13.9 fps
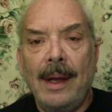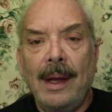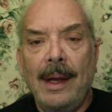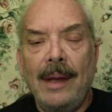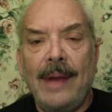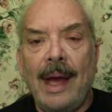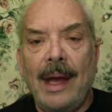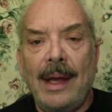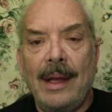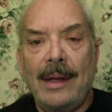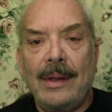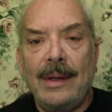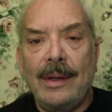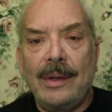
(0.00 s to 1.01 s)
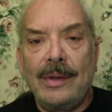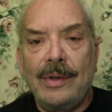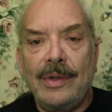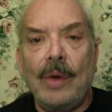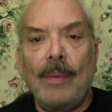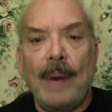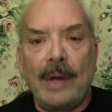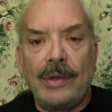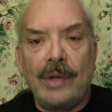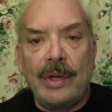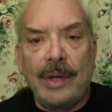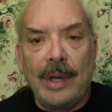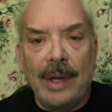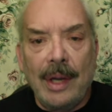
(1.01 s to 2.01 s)
that so
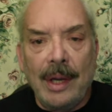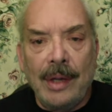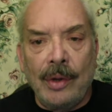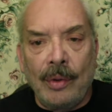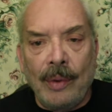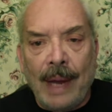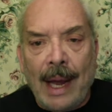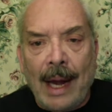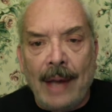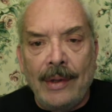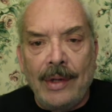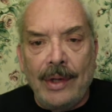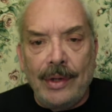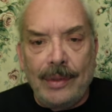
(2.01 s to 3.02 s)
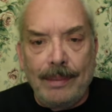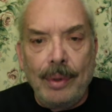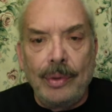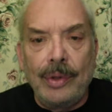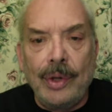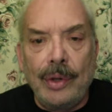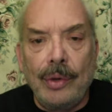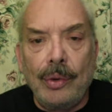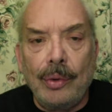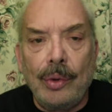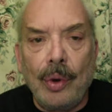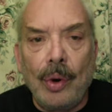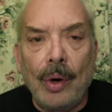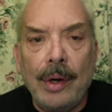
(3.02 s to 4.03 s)
much in your reality is pushing you
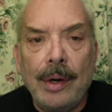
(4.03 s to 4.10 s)
toward?